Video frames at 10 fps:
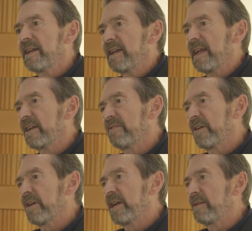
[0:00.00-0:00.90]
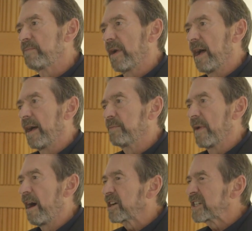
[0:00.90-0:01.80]
in a very um,
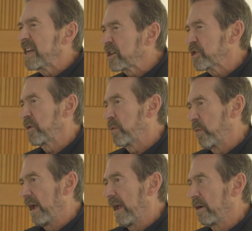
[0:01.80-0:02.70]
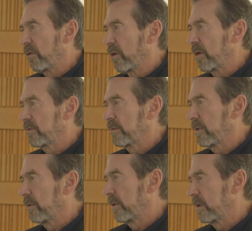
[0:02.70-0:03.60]
architectural way or,
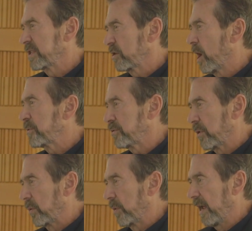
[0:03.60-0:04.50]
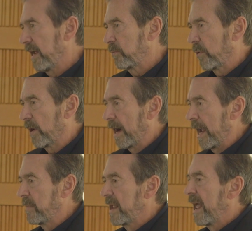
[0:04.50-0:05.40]
or sculptural way, where
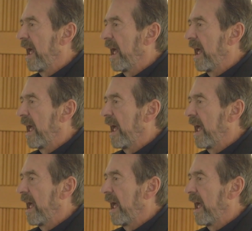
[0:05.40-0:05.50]
I'm,